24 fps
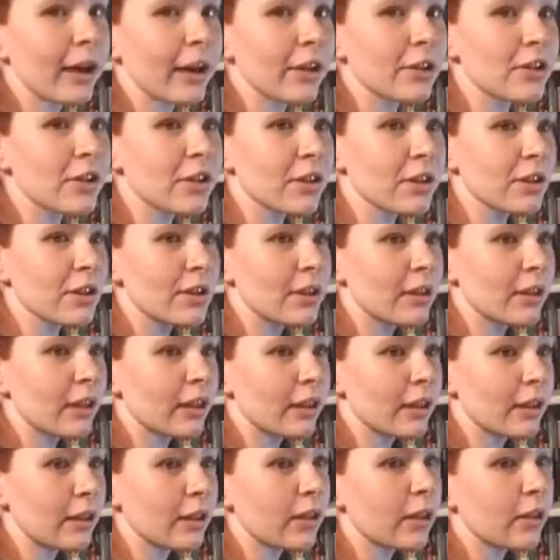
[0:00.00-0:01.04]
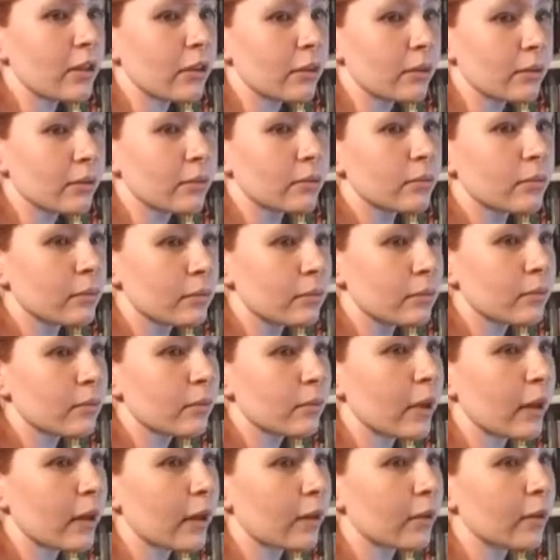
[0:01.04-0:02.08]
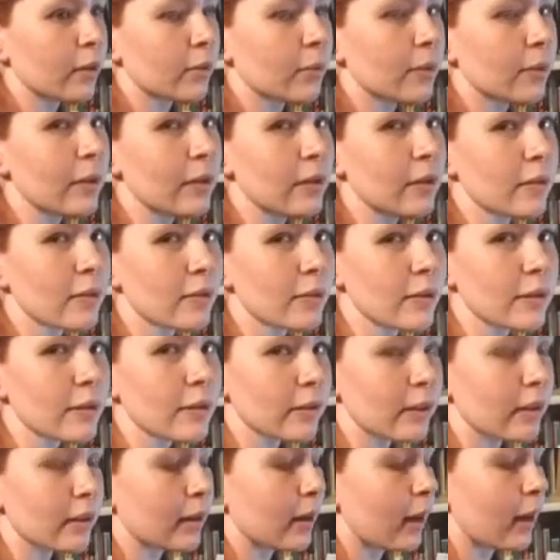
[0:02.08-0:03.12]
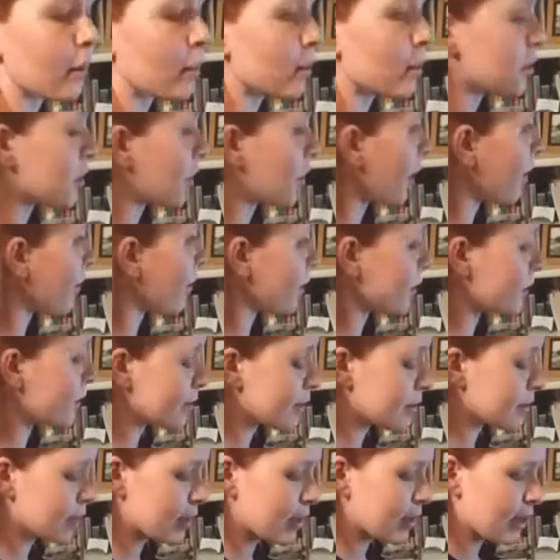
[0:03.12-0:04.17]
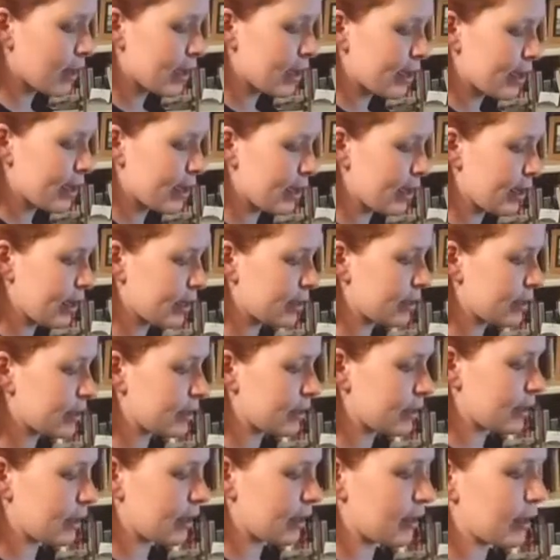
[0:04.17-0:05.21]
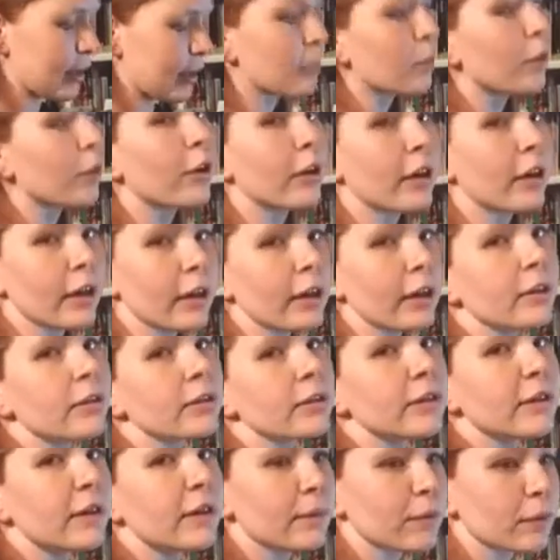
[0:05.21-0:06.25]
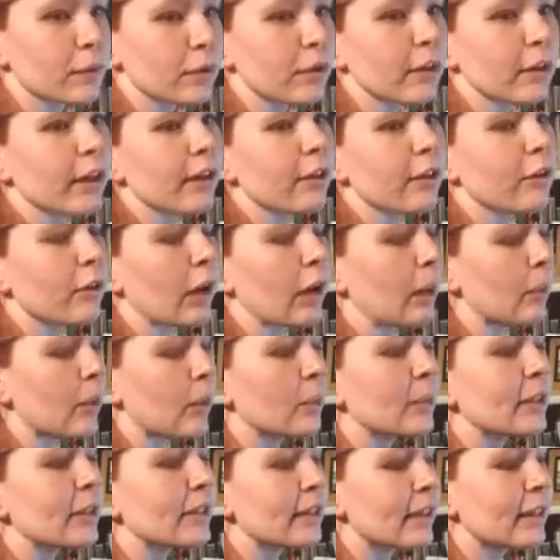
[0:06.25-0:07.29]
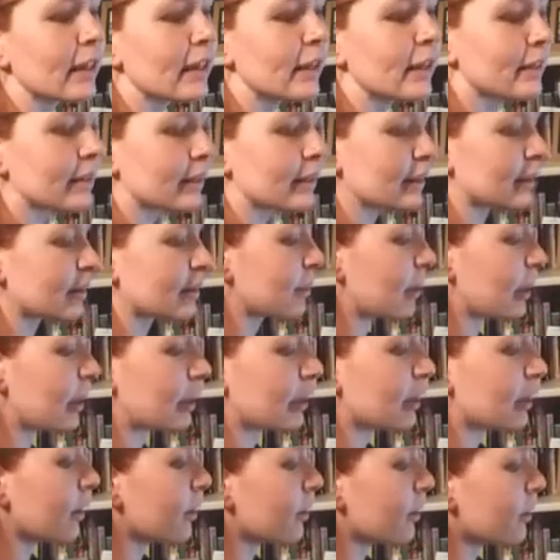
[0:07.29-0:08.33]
actually, like, you know, regular readers, like I wish I was, and they like pointed out several like grammar mistakes and spelling